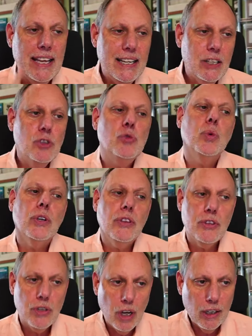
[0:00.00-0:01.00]
it is
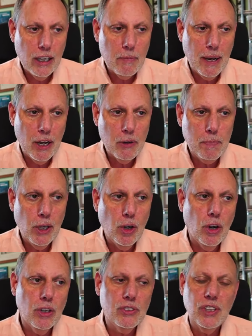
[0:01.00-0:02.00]
worth talking about
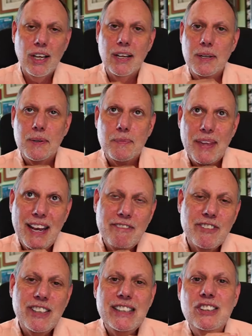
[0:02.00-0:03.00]
because
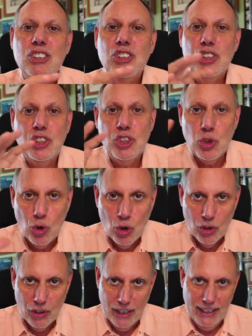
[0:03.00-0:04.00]
every
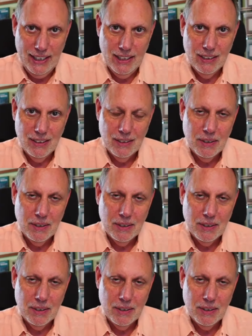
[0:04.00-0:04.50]
story